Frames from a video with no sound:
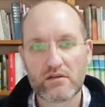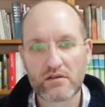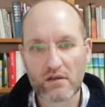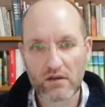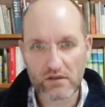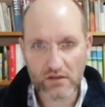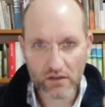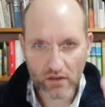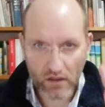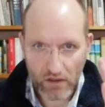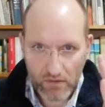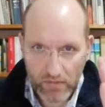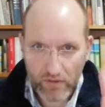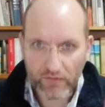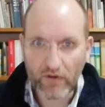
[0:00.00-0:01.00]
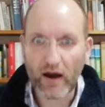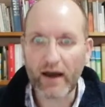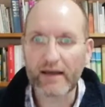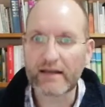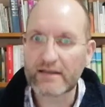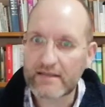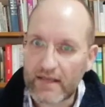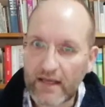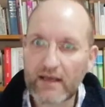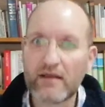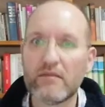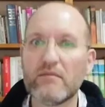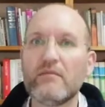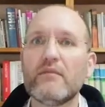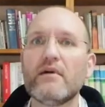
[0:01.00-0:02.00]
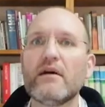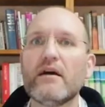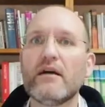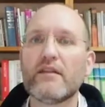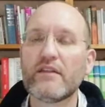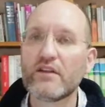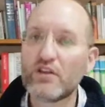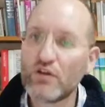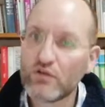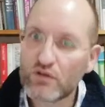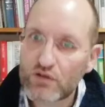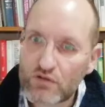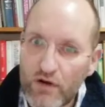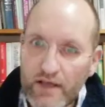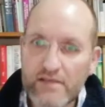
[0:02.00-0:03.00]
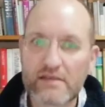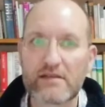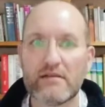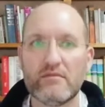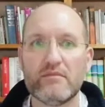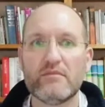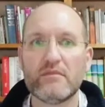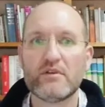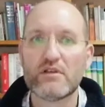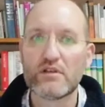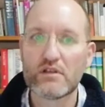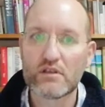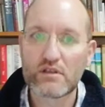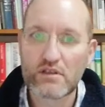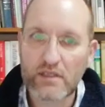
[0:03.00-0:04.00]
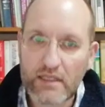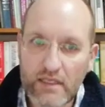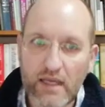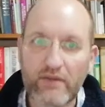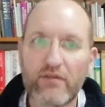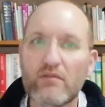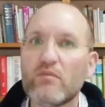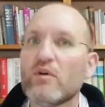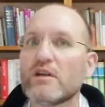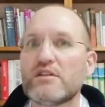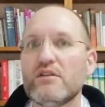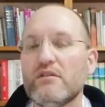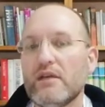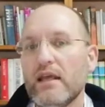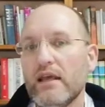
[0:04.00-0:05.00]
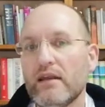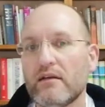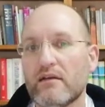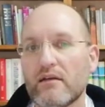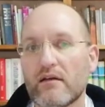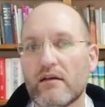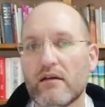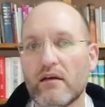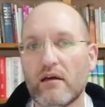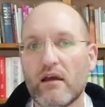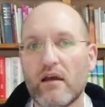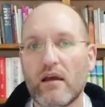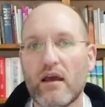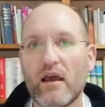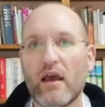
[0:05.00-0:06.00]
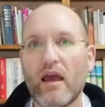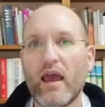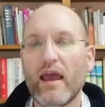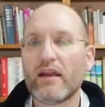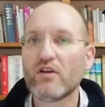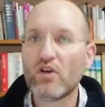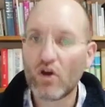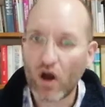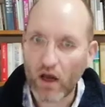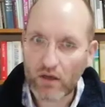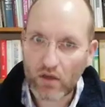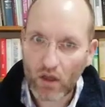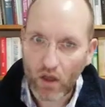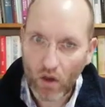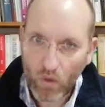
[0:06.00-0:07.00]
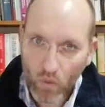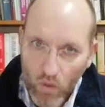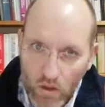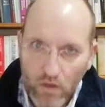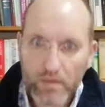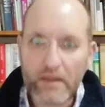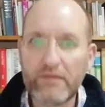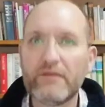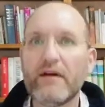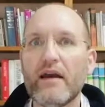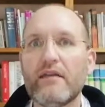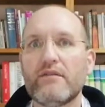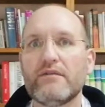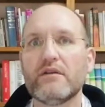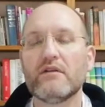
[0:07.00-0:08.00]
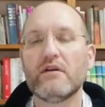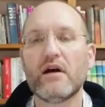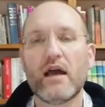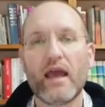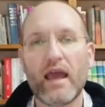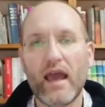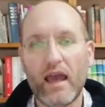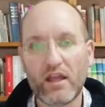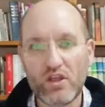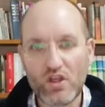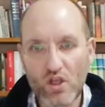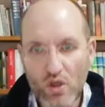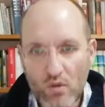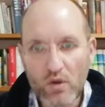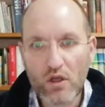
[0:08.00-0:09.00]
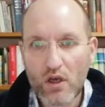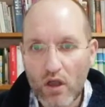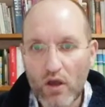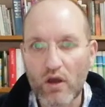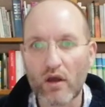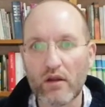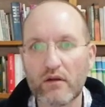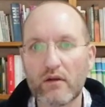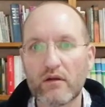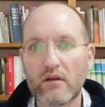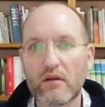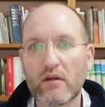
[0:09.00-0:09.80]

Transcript: So look to God to provide and tell Him that you trust Him to give Him what you need. And God will be faithful, and you will learn